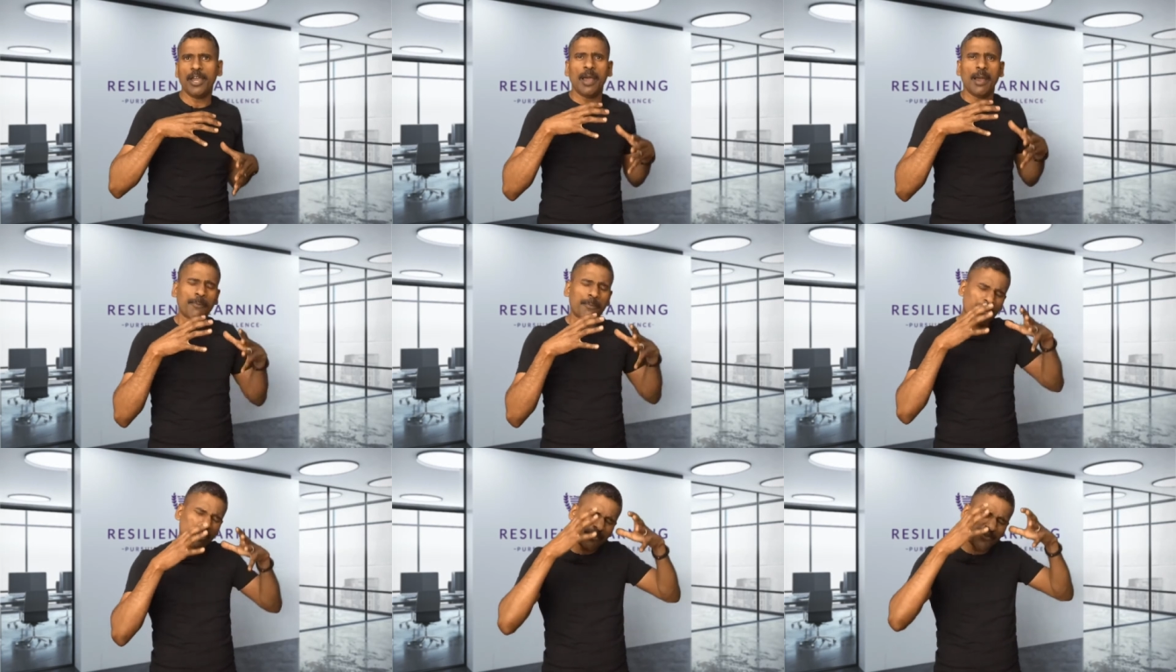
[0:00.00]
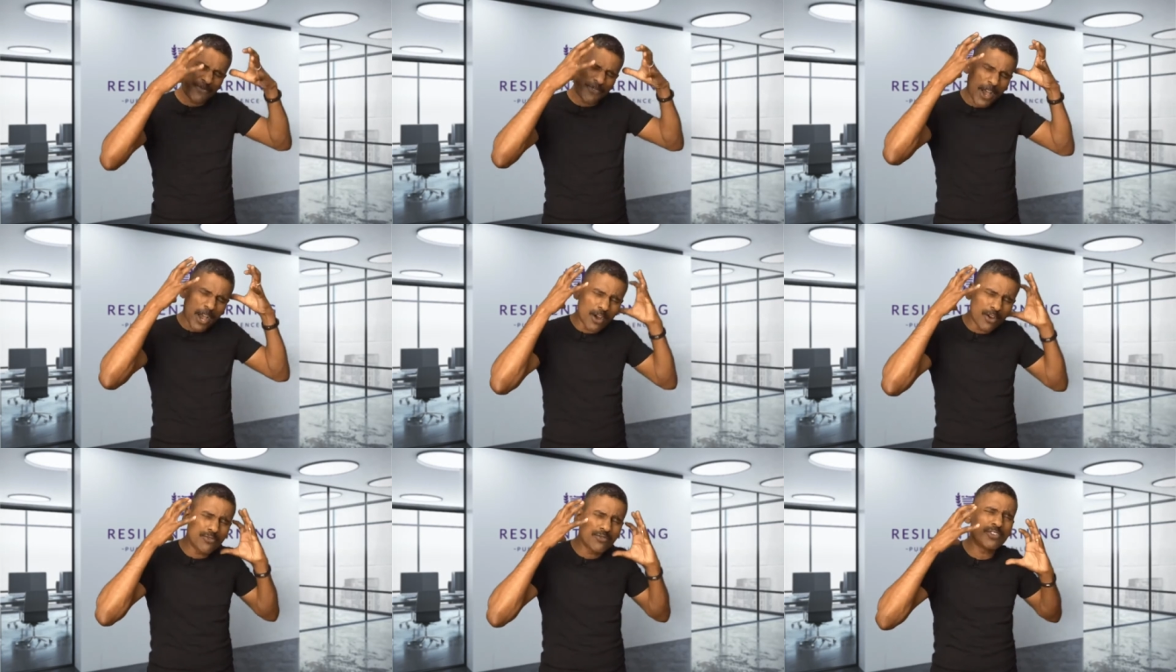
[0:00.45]

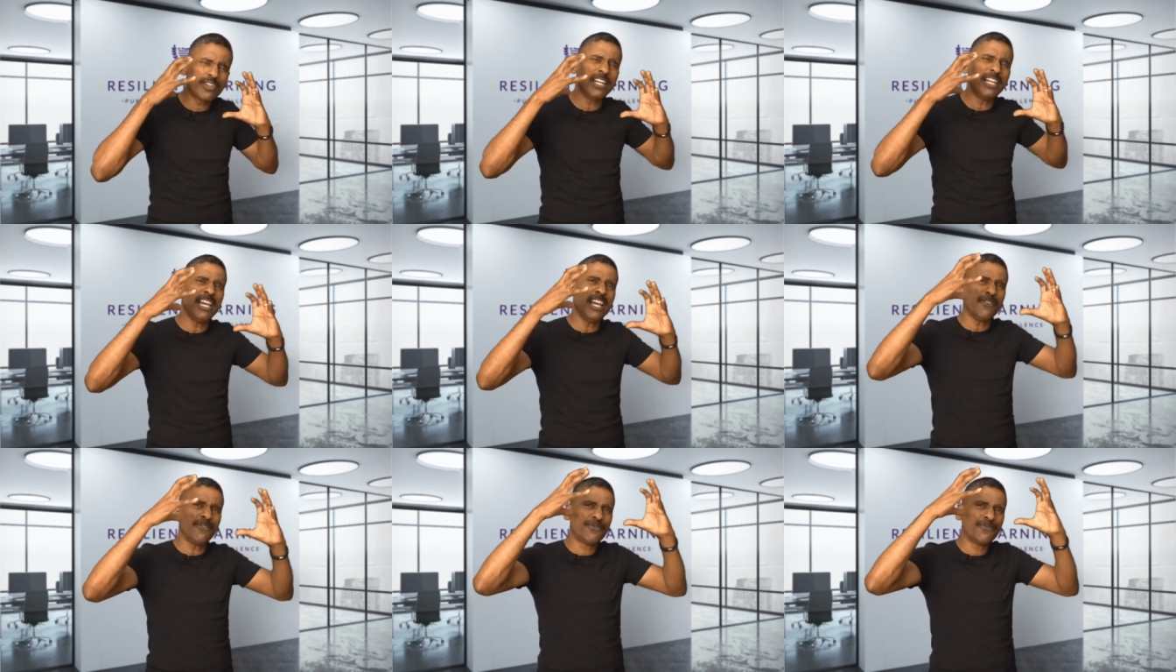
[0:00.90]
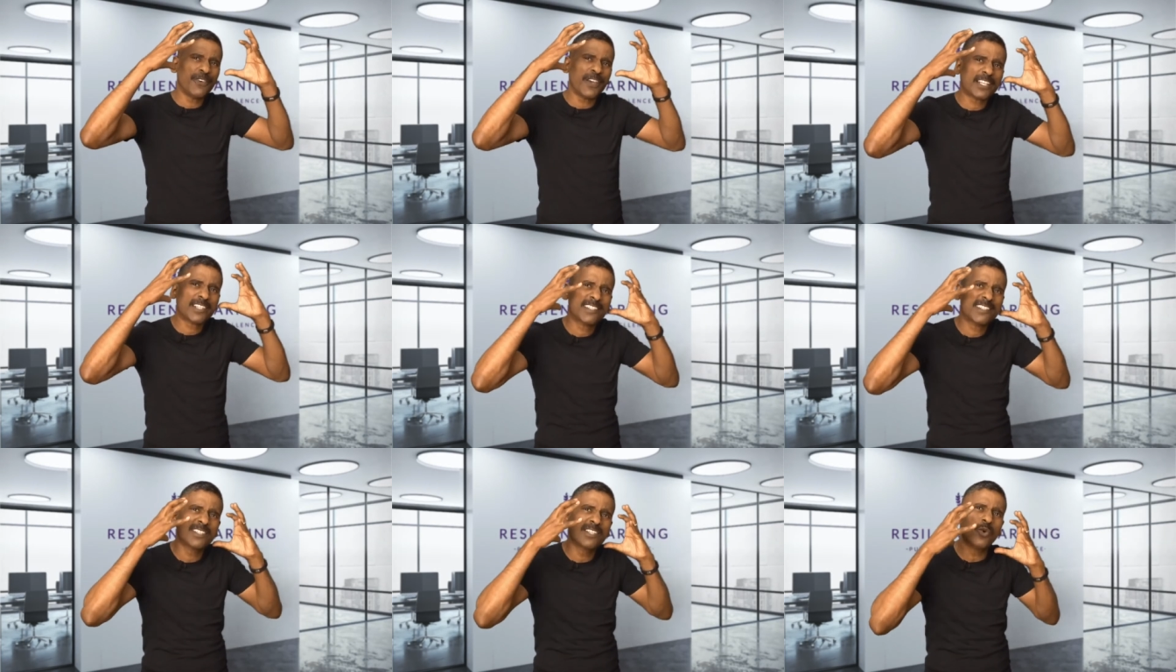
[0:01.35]
profoundly
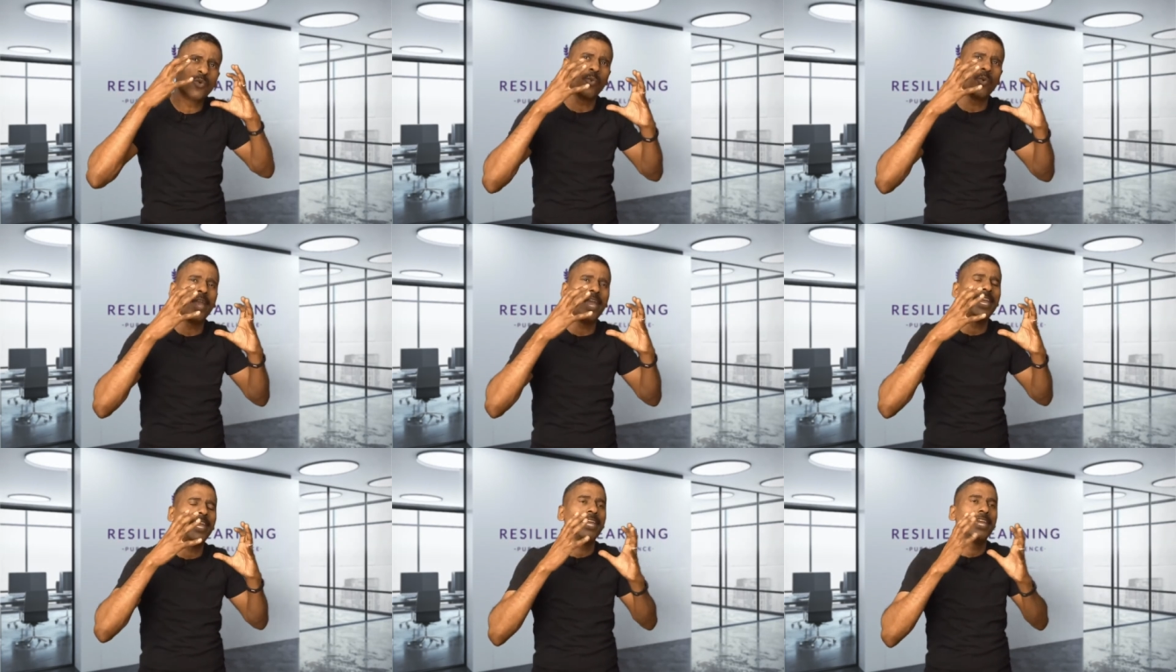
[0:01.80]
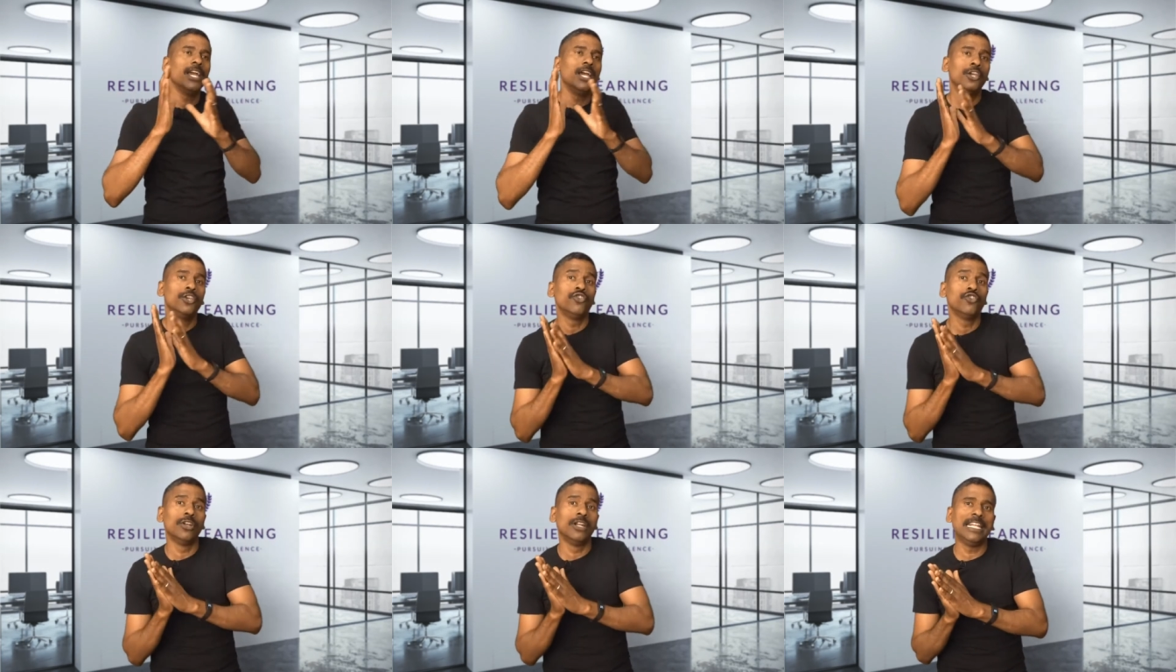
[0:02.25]
affects the way
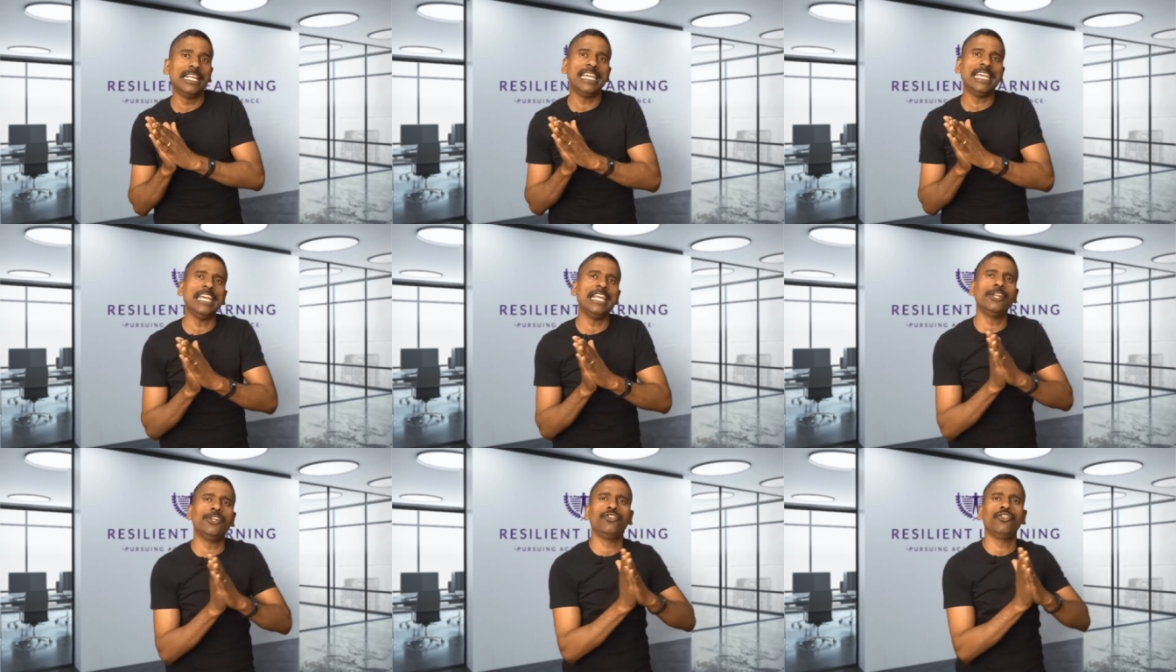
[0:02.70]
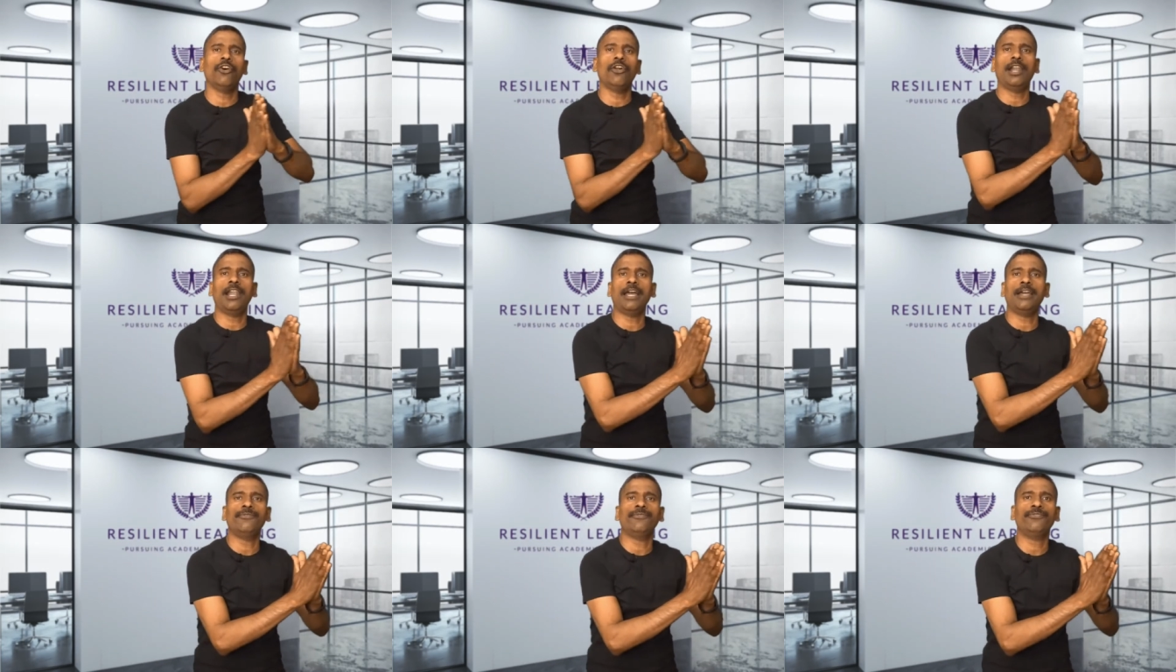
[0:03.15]
you lead your
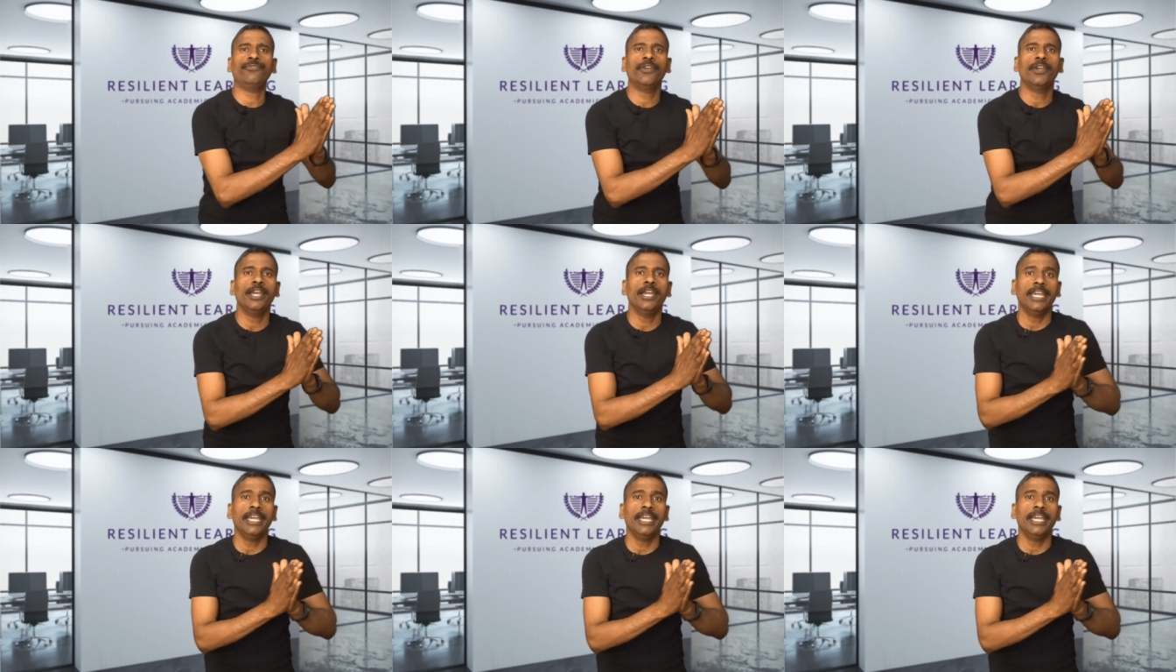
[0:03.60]
life.